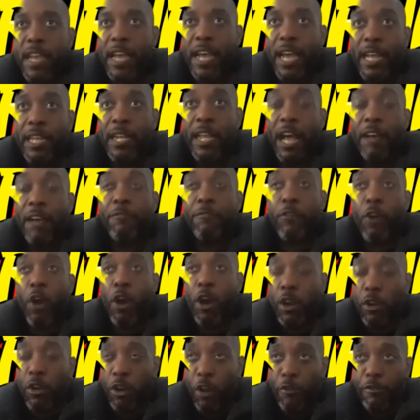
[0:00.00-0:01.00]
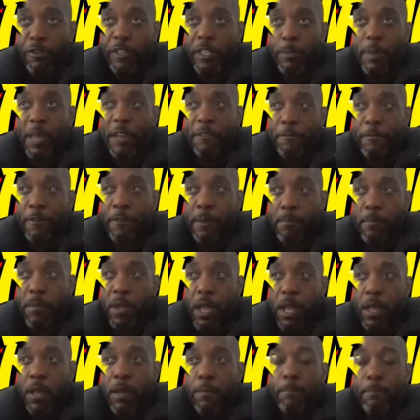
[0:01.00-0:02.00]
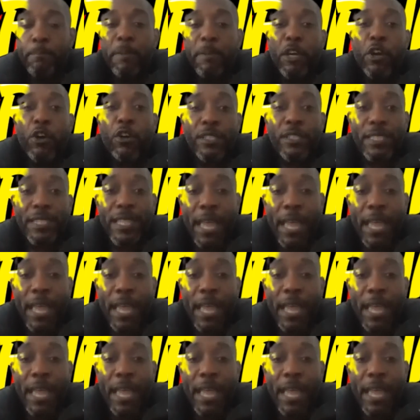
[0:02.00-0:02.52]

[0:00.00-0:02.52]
And I've got a lot of respect for him because